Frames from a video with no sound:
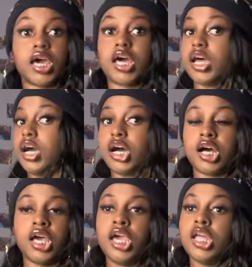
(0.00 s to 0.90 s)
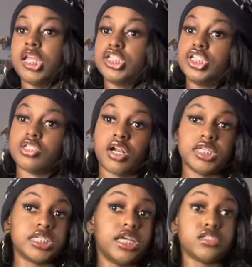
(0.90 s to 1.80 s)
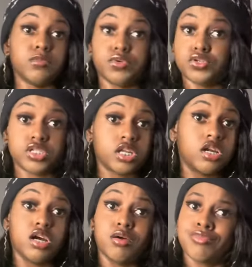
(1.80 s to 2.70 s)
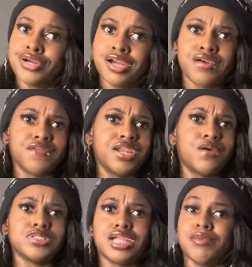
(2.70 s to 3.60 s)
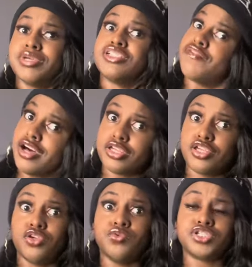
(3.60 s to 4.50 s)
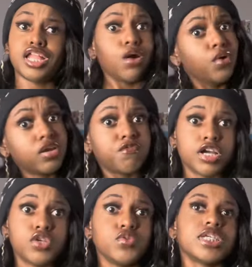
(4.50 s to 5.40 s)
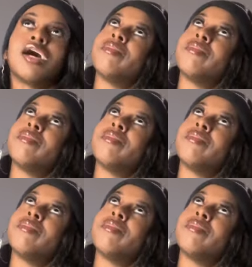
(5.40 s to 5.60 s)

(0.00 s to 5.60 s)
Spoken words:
da da. Then she started saying some bullshit in her breath, and I was like, bitch, fuck you. She like, what the fuck you say? I'm